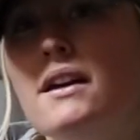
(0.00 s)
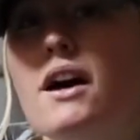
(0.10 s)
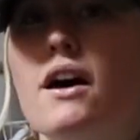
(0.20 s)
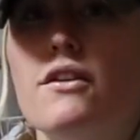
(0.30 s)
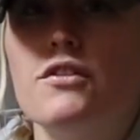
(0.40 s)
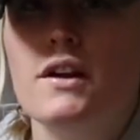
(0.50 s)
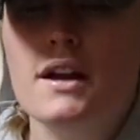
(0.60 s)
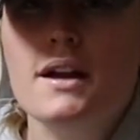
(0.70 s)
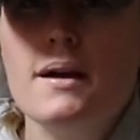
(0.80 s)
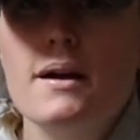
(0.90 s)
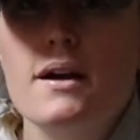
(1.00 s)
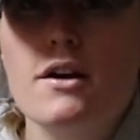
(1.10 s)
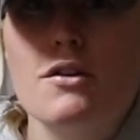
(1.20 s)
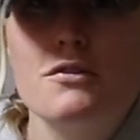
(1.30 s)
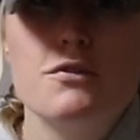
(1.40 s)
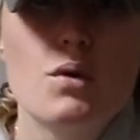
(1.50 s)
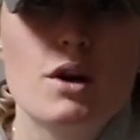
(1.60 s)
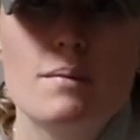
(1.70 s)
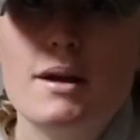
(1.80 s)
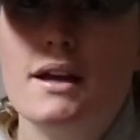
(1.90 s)
of
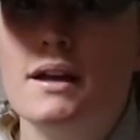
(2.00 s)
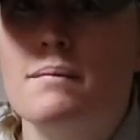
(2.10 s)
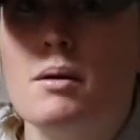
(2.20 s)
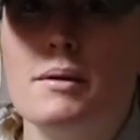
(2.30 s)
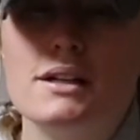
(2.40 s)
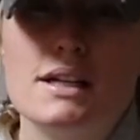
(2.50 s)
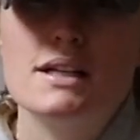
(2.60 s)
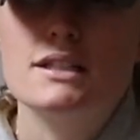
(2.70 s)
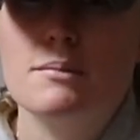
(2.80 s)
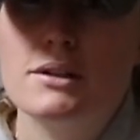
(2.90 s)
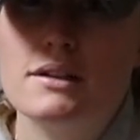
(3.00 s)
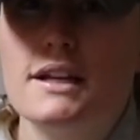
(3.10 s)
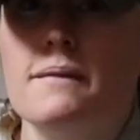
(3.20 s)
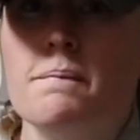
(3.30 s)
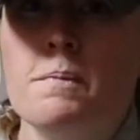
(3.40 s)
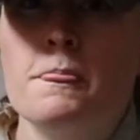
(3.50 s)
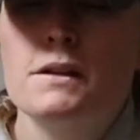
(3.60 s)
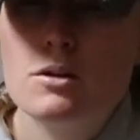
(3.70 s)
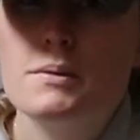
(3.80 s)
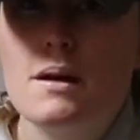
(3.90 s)
form, mobility, and stability,
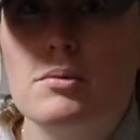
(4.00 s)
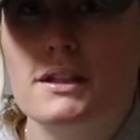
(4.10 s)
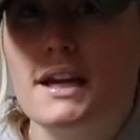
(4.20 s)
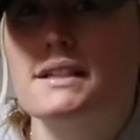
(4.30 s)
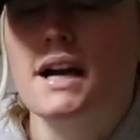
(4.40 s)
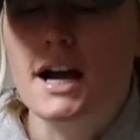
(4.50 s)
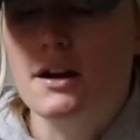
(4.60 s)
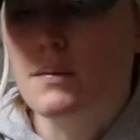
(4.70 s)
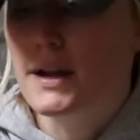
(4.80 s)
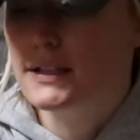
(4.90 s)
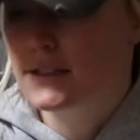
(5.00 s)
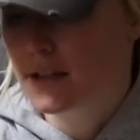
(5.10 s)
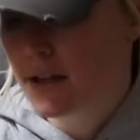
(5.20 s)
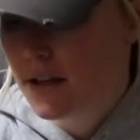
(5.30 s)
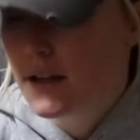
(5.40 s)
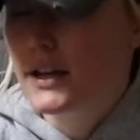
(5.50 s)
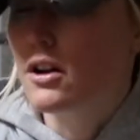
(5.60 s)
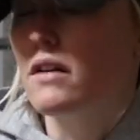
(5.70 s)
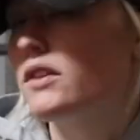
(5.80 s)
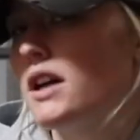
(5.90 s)
you'll be able to get to higher weights in all of your